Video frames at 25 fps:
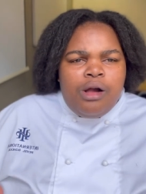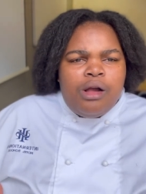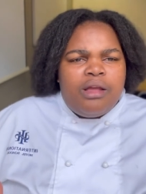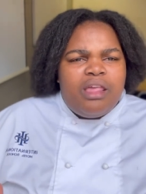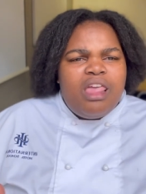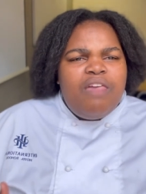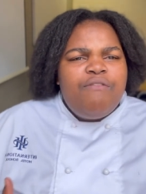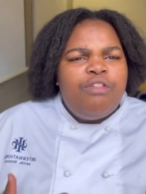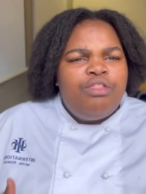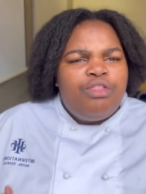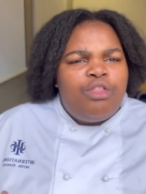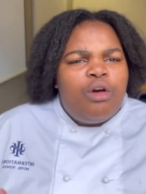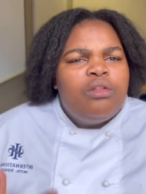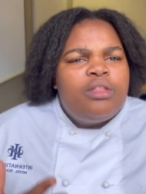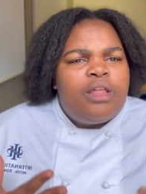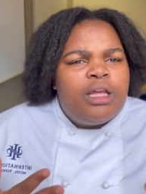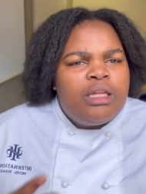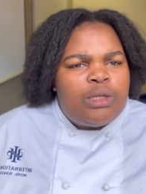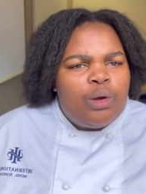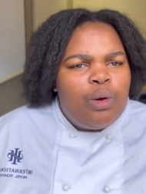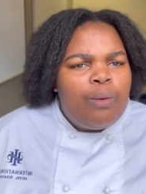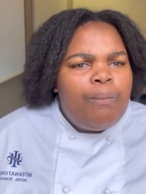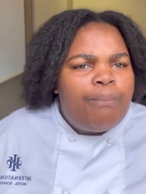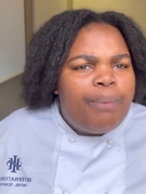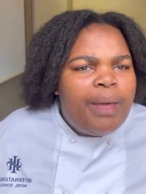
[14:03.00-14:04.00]
even though they
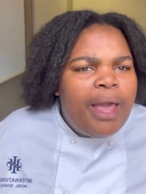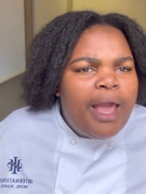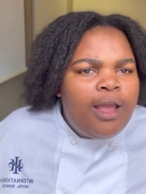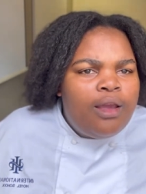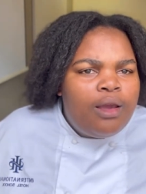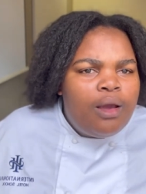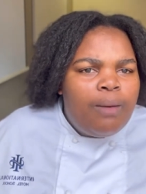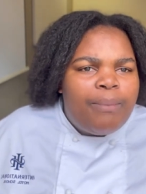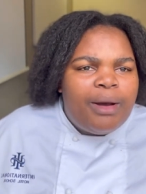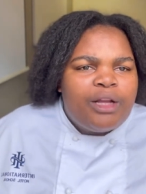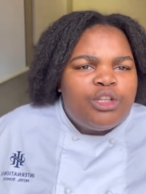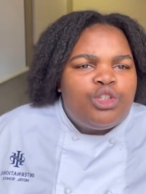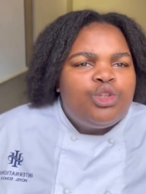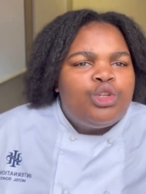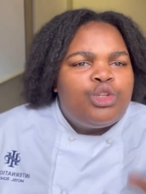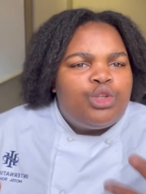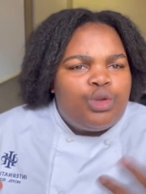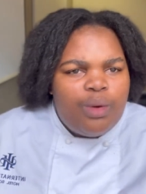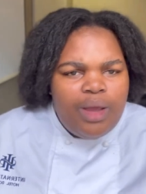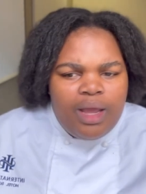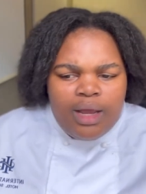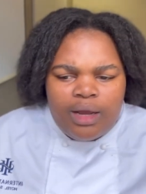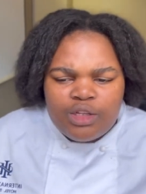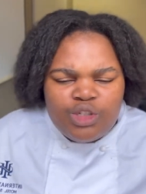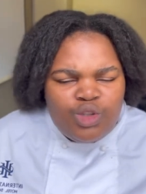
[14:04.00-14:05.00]
don't pay you, but you're
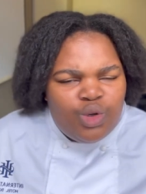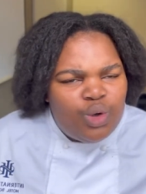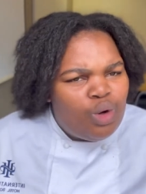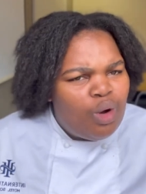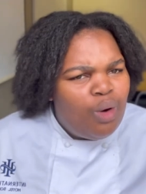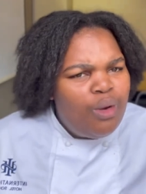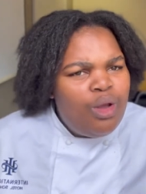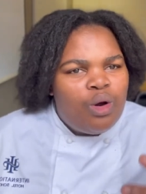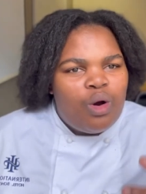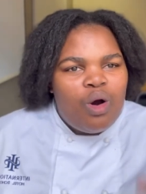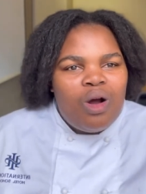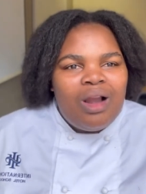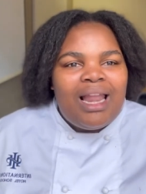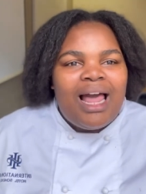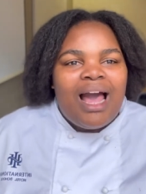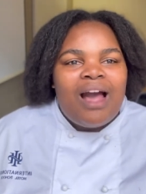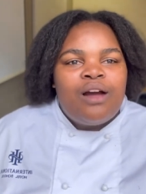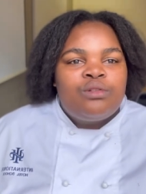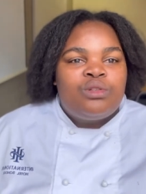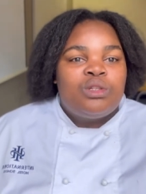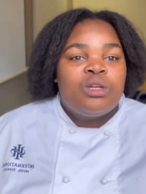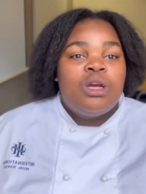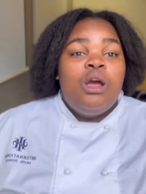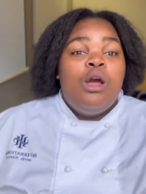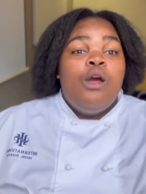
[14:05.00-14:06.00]
doing it, you're going all
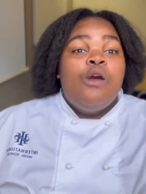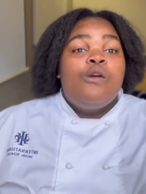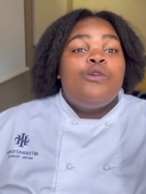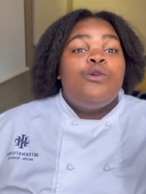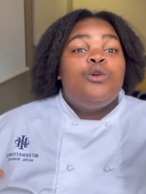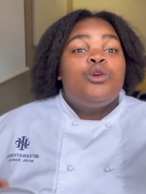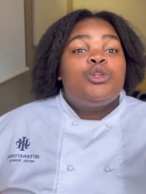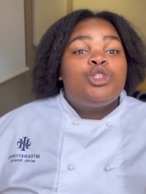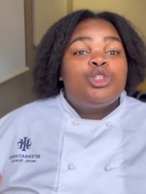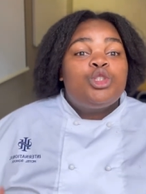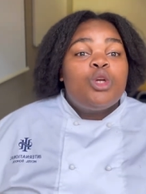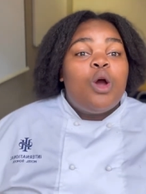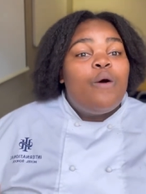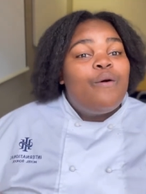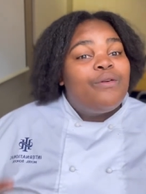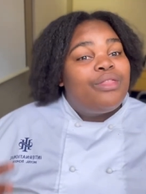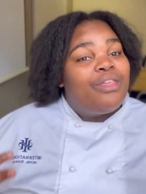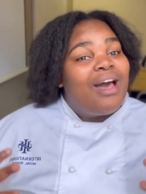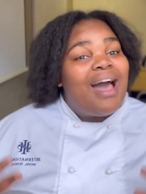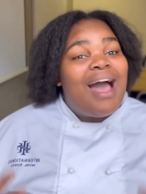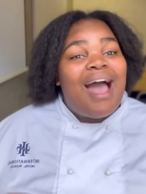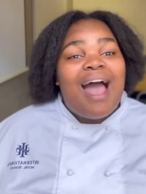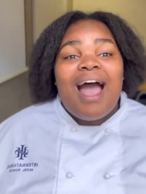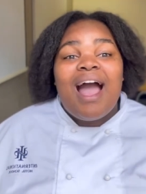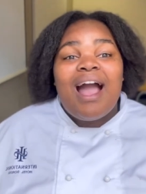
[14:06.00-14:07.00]
out, you show
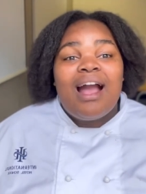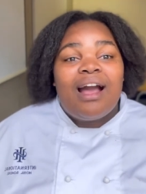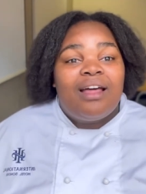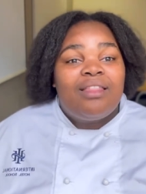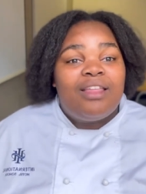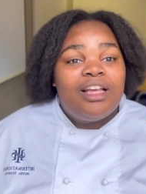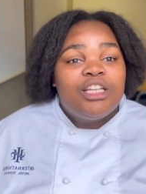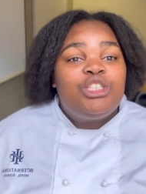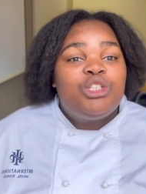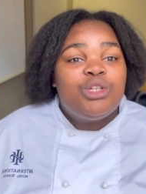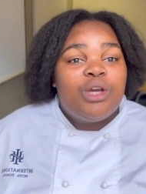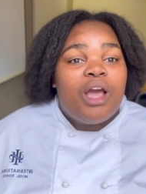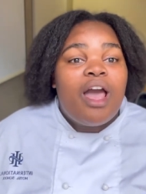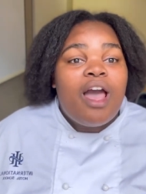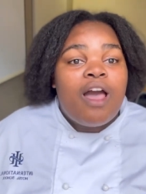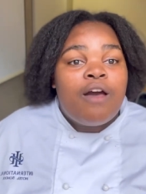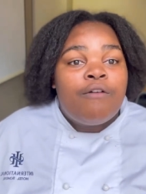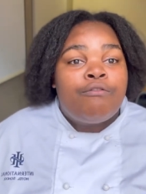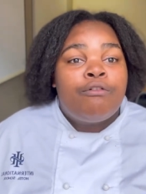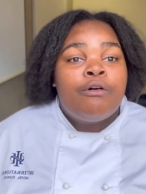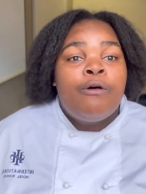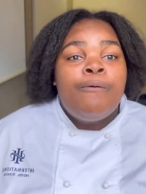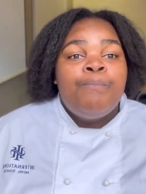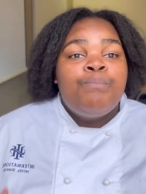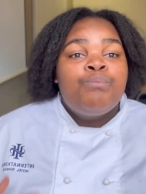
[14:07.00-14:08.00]
the hunger that you have.